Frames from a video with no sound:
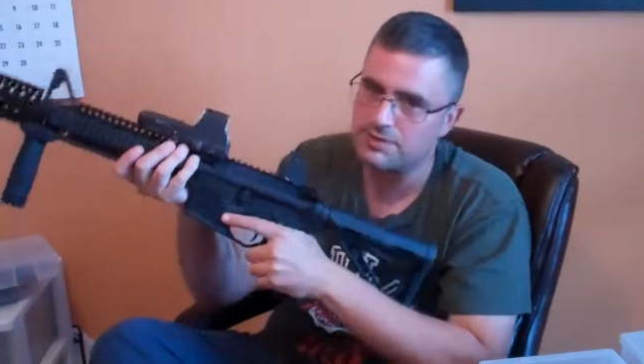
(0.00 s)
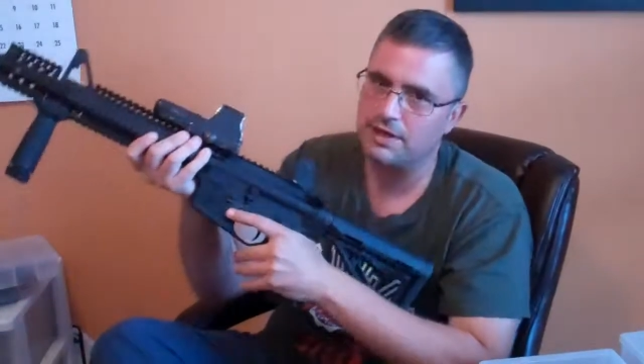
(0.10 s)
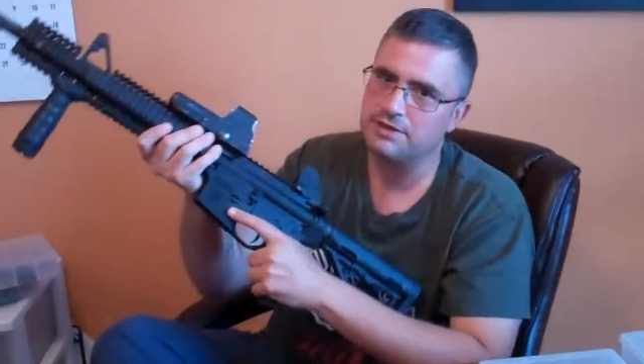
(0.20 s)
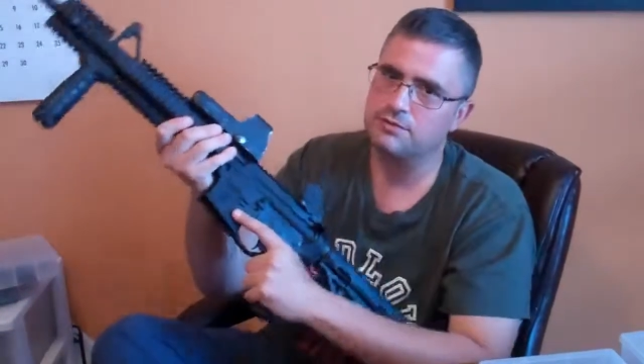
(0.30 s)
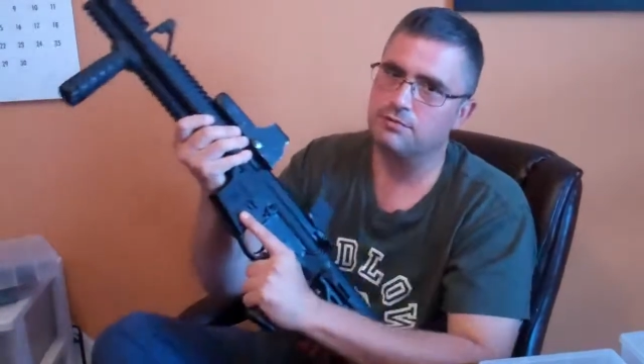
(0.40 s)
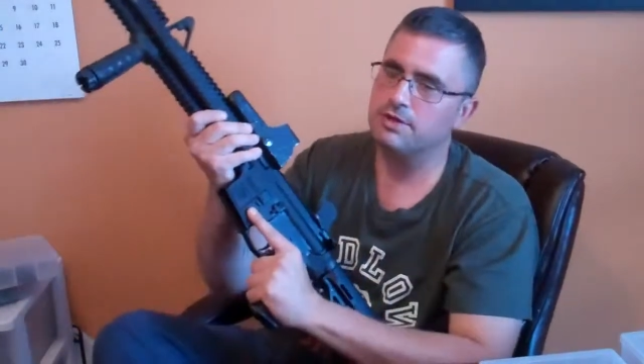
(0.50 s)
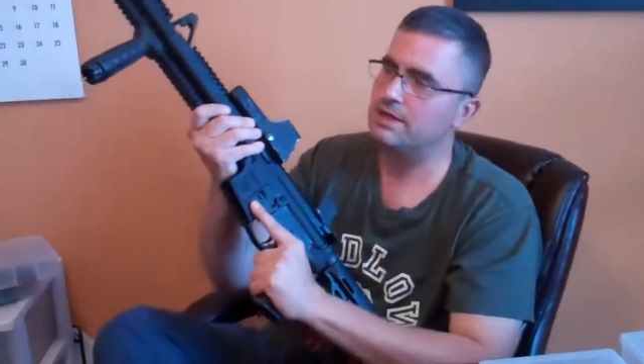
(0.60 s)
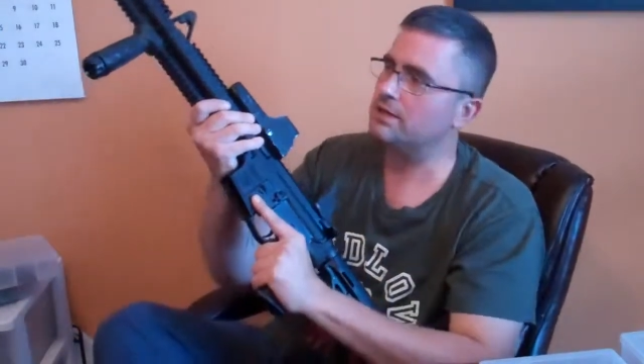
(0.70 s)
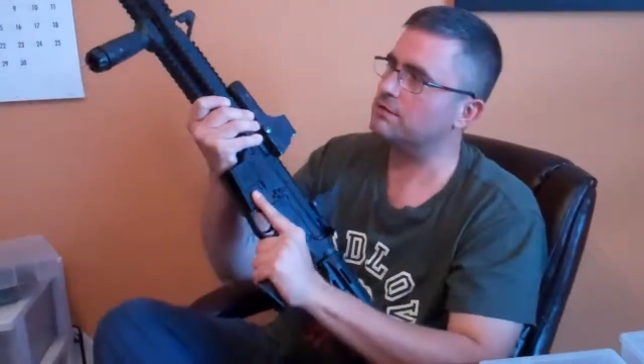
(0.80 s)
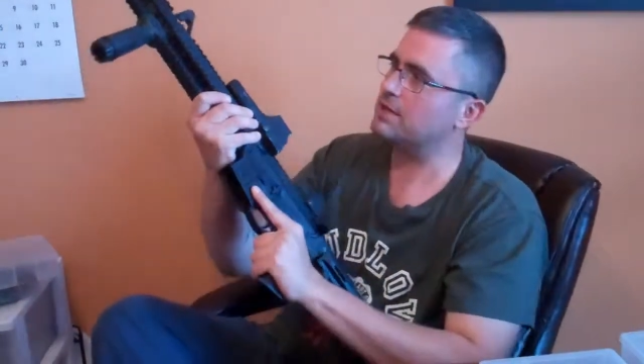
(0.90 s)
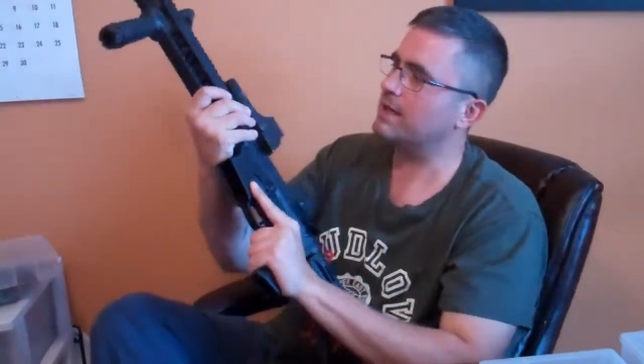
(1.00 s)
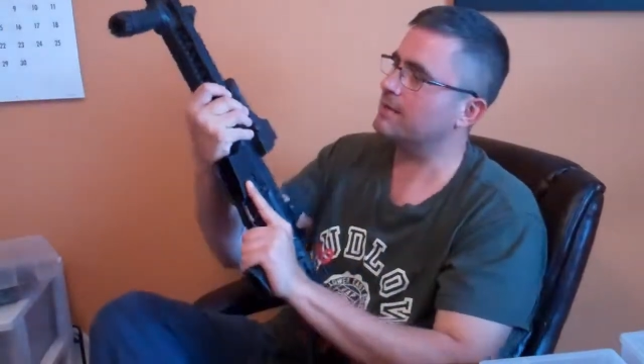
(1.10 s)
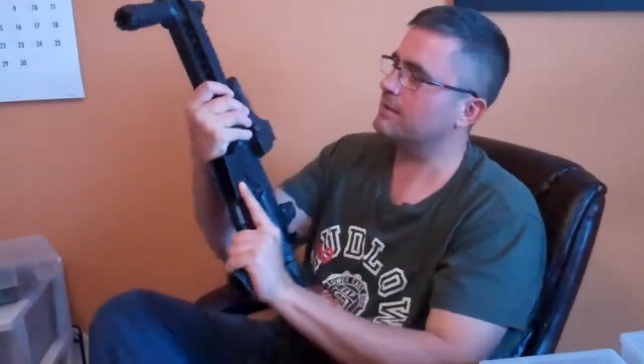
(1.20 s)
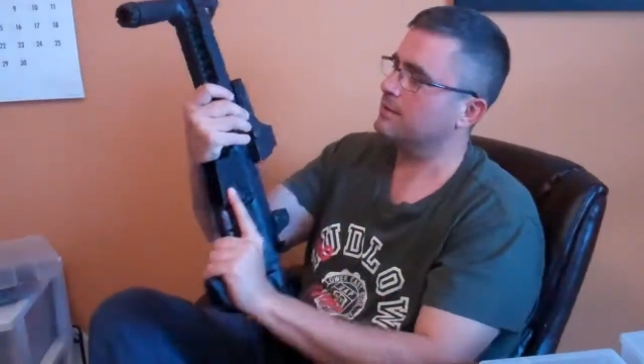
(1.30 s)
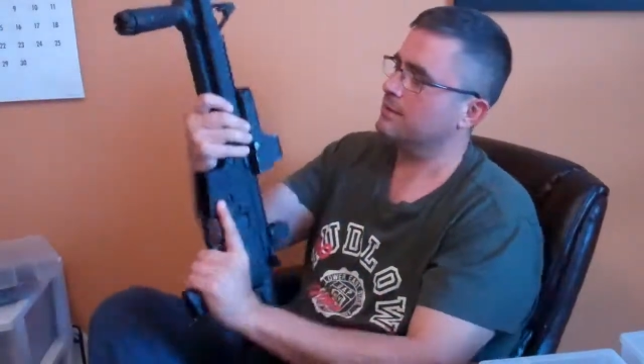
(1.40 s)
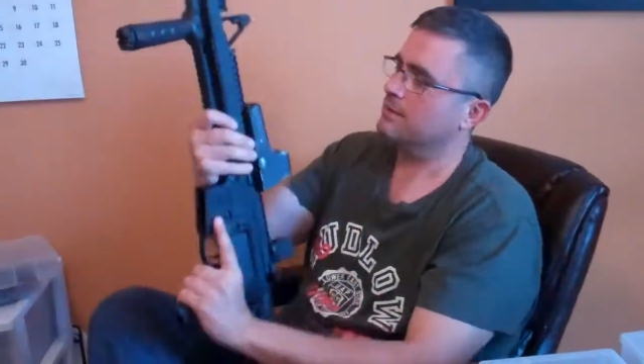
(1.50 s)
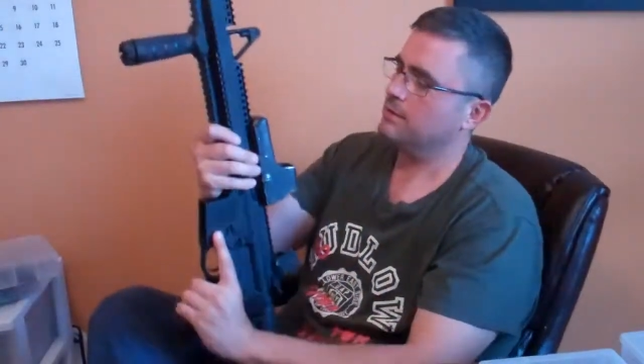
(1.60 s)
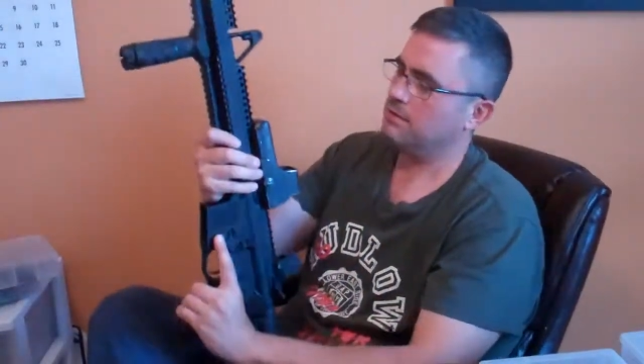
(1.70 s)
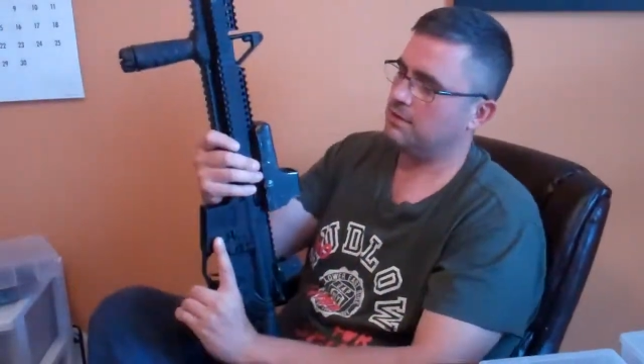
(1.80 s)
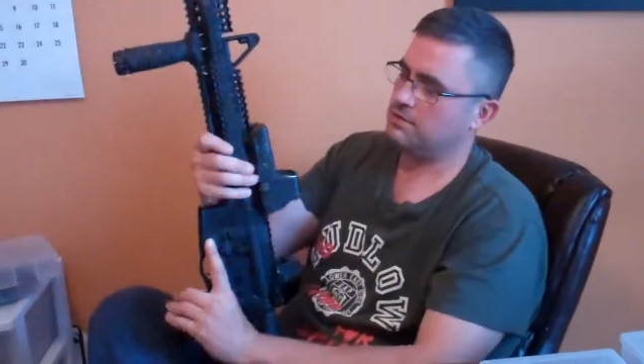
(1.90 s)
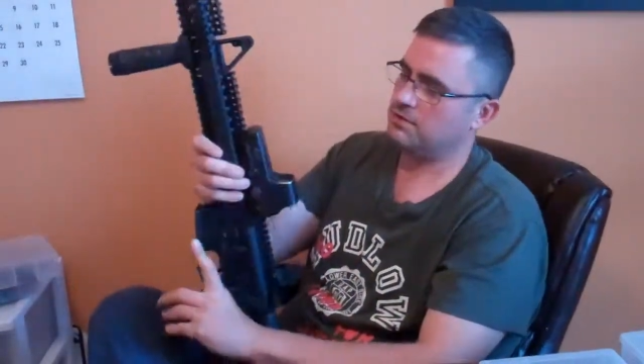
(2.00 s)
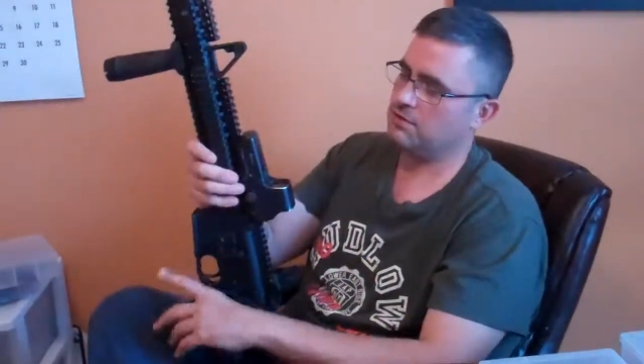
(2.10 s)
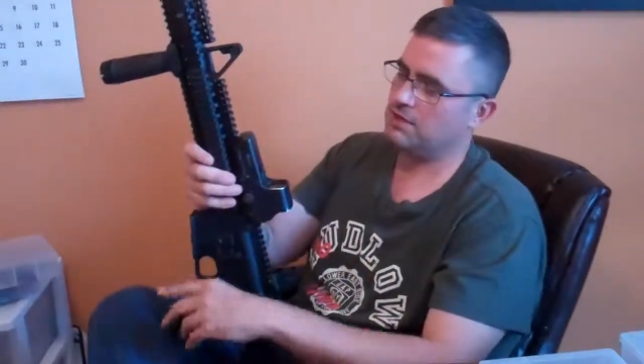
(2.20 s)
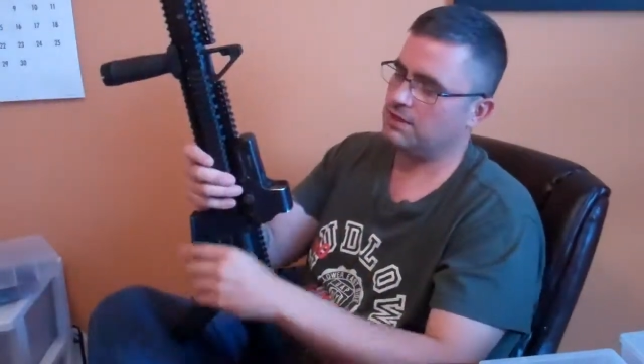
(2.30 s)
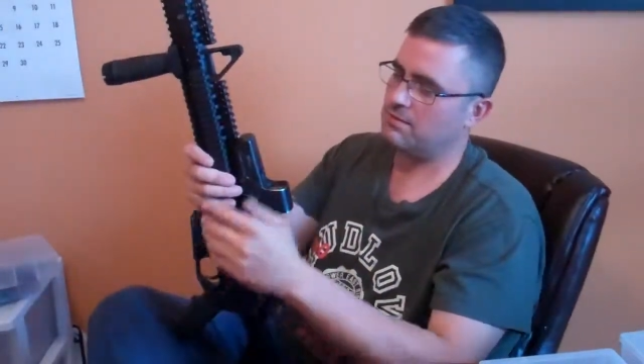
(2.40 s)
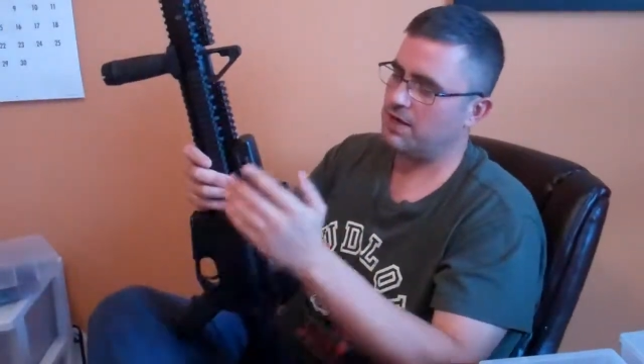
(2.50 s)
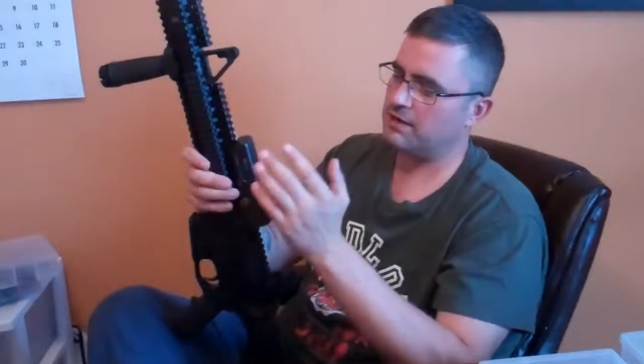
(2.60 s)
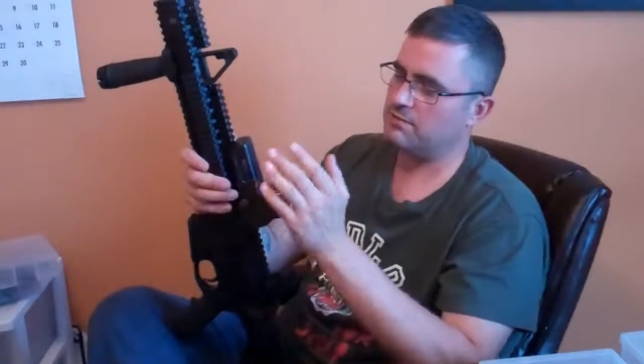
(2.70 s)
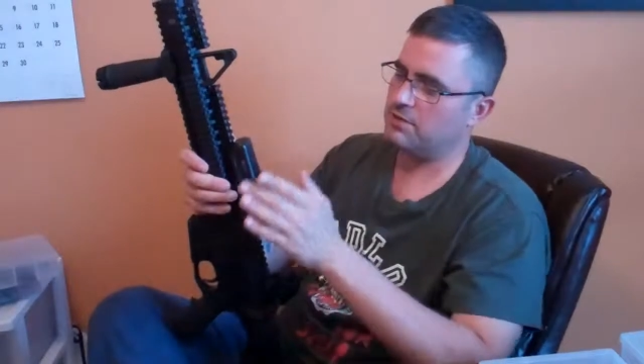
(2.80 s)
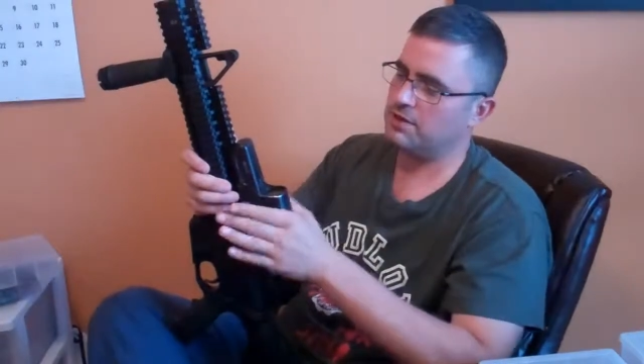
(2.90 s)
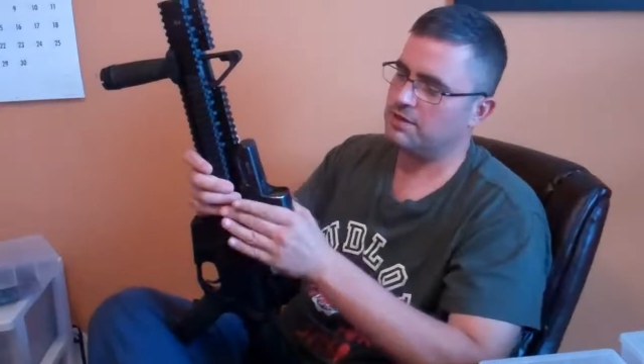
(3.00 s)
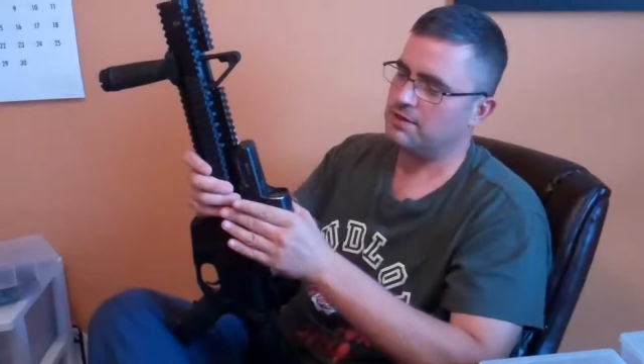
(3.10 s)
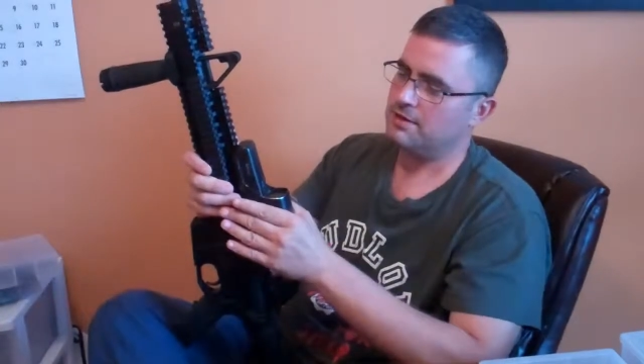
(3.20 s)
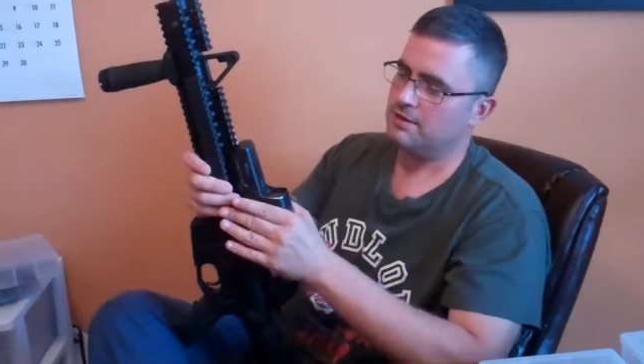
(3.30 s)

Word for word: sights through the EOTech. That's a good thing about it, but